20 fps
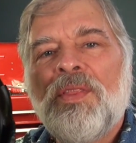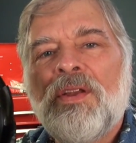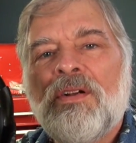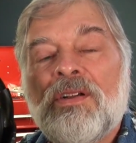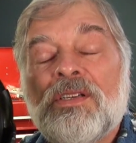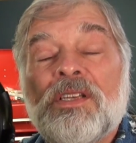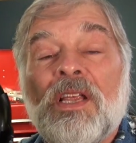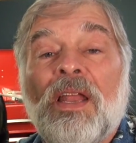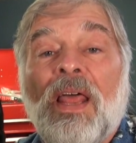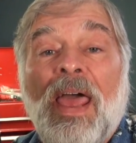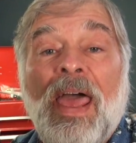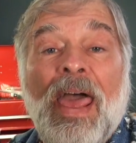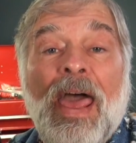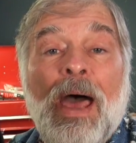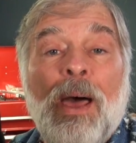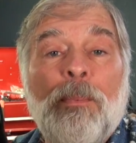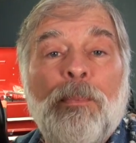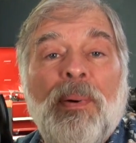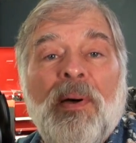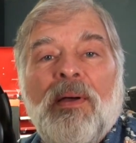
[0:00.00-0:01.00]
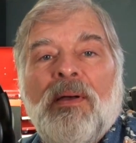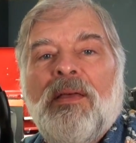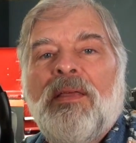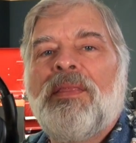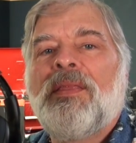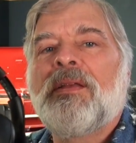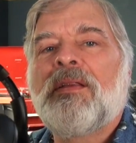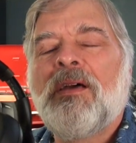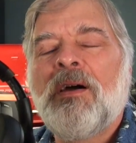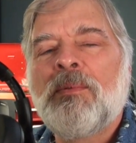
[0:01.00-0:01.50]
there is an app
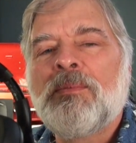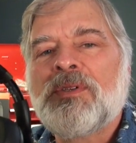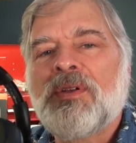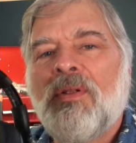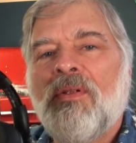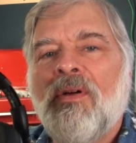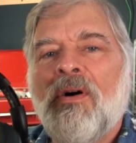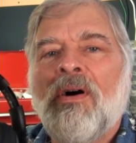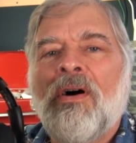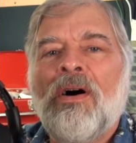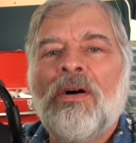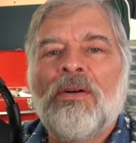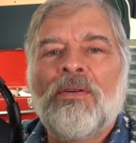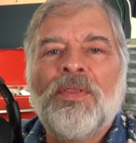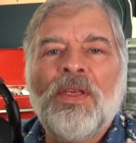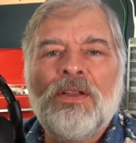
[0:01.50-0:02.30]
that comes along